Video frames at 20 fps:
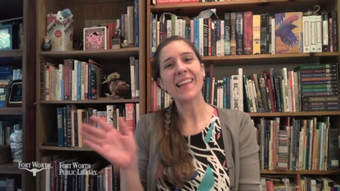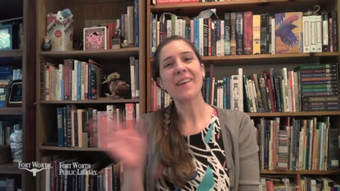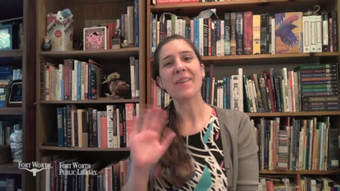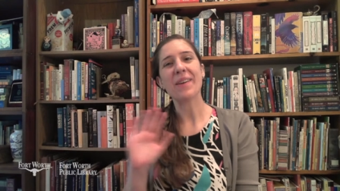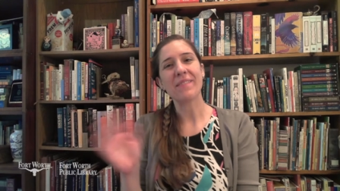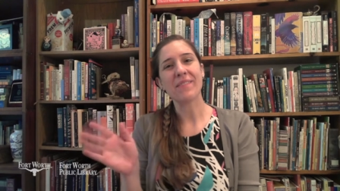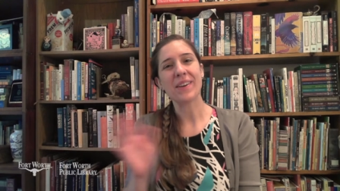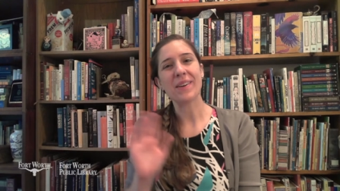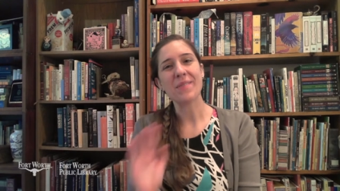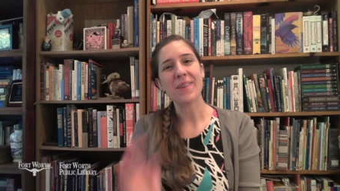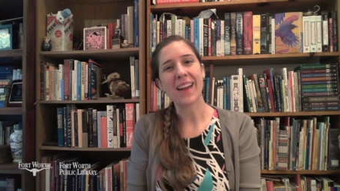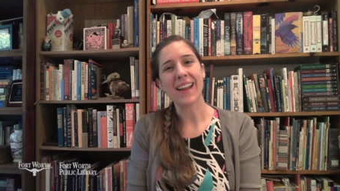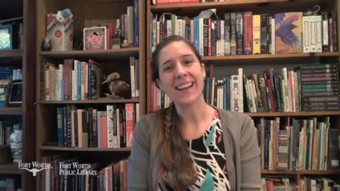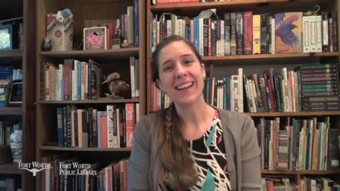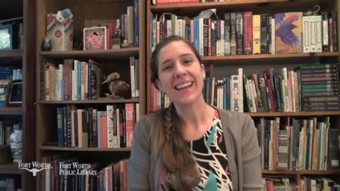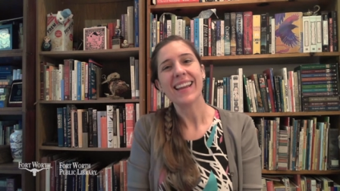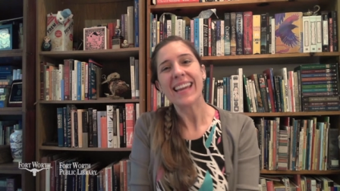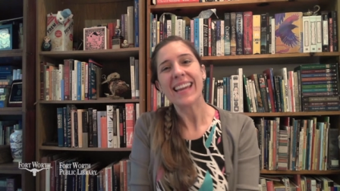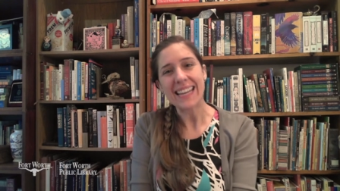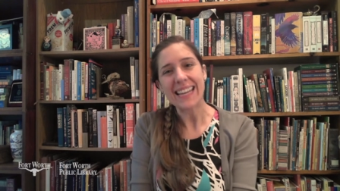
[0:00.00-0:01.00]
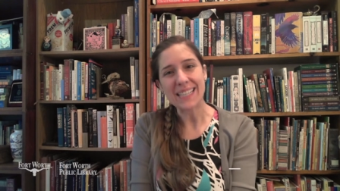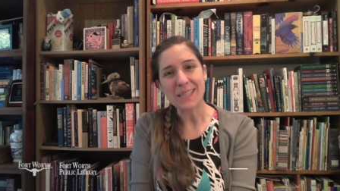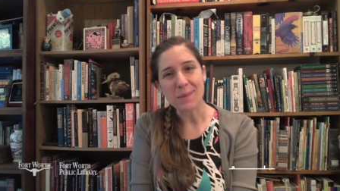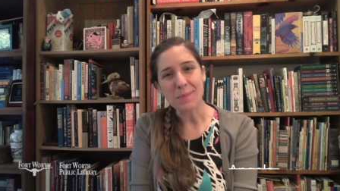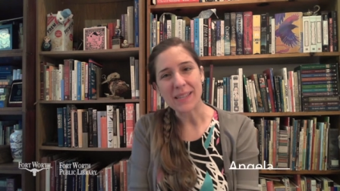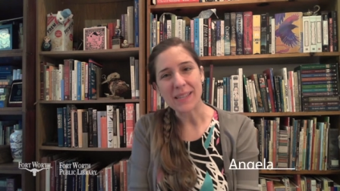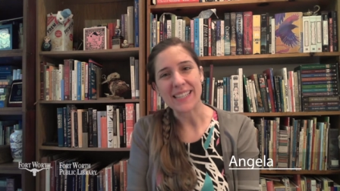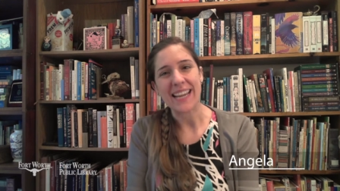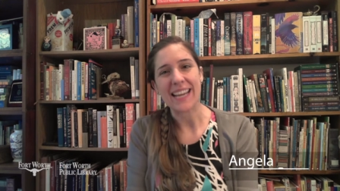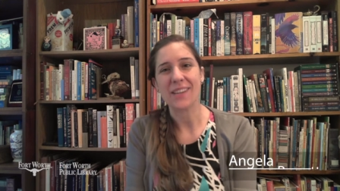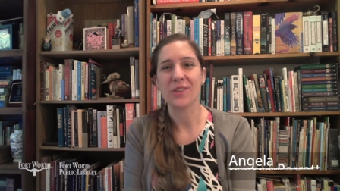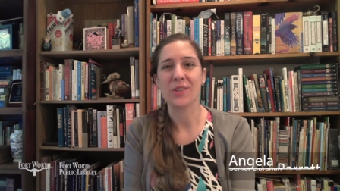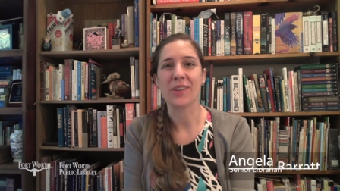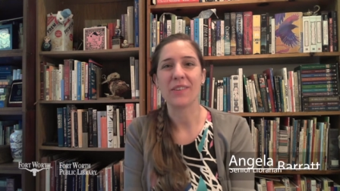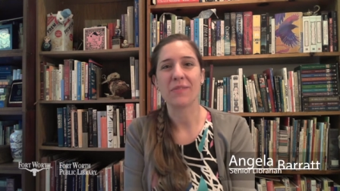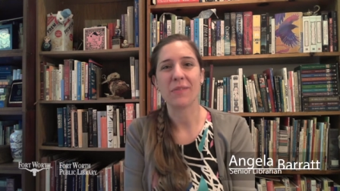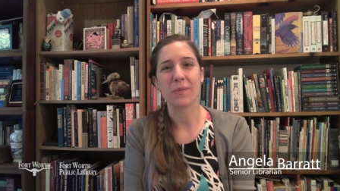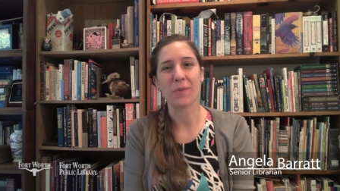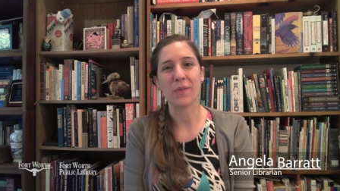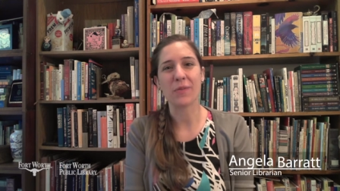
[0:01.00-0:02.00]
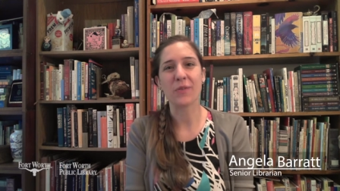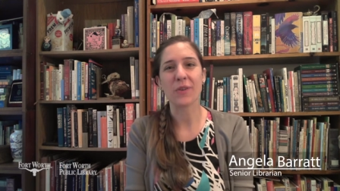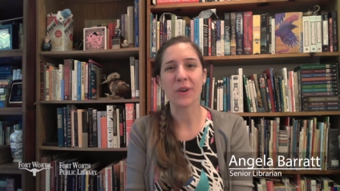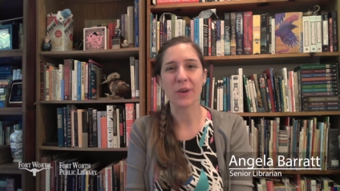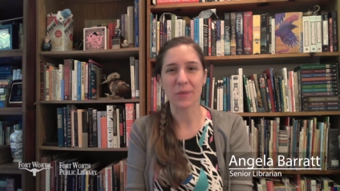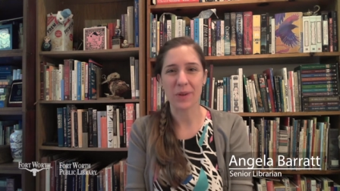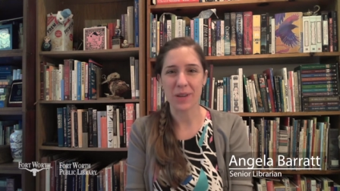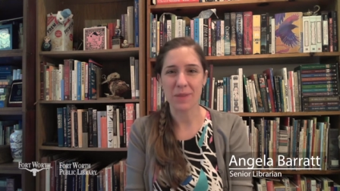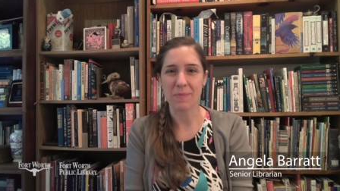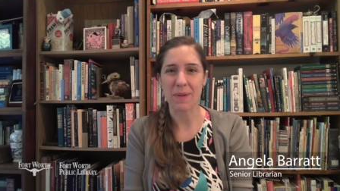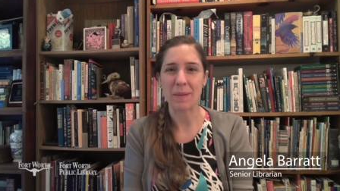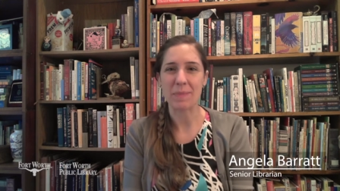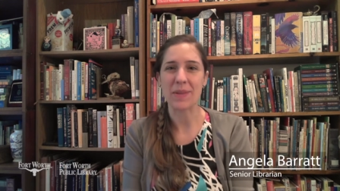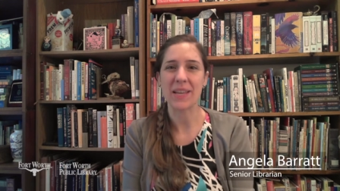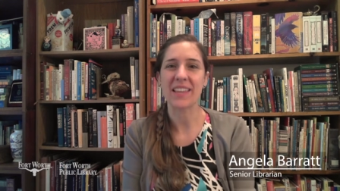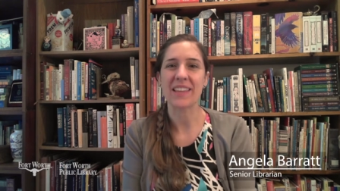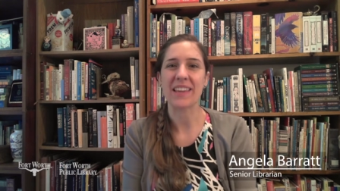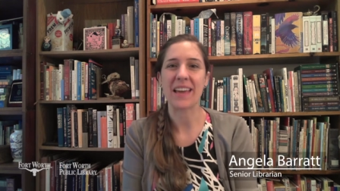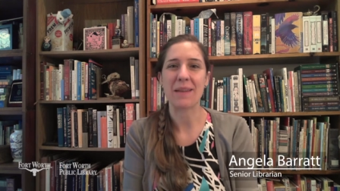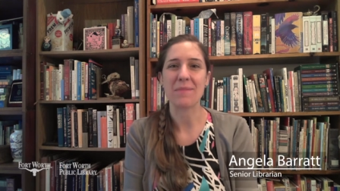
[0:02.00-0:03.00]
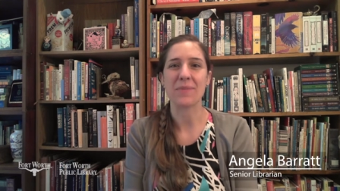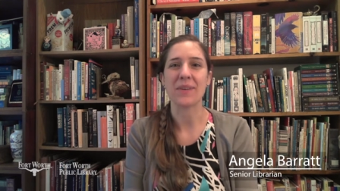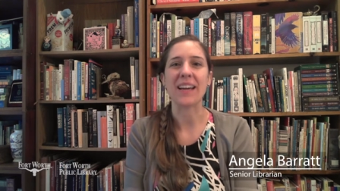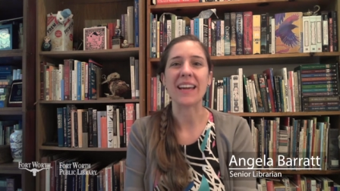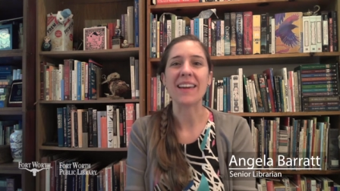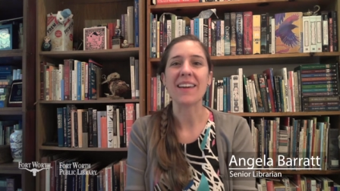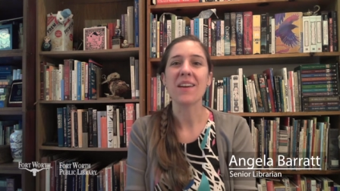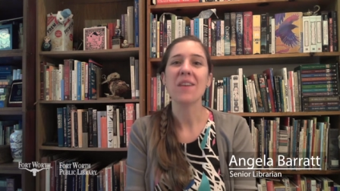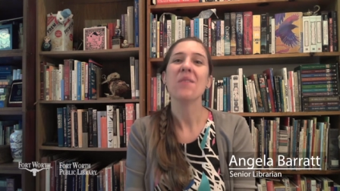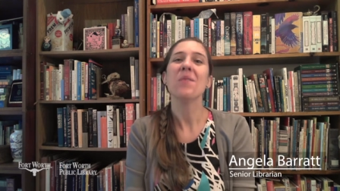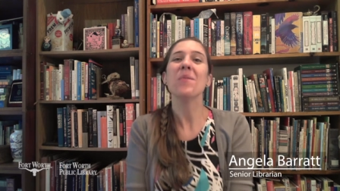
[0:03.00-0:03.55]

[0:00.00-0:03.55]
Hello everyone, it's Miss Angela from the Fort Worth Public Library.